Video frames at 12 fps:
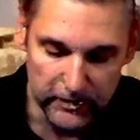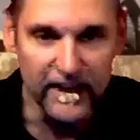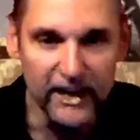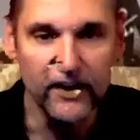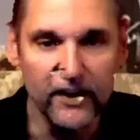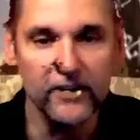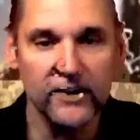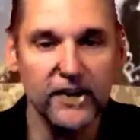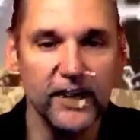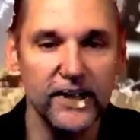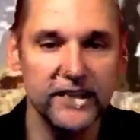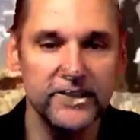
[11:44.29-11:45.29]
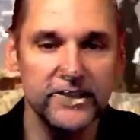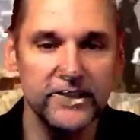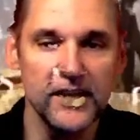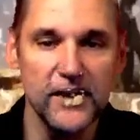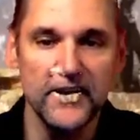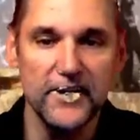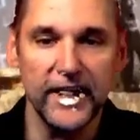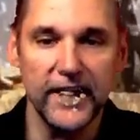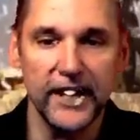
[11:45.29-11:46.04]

okay, is a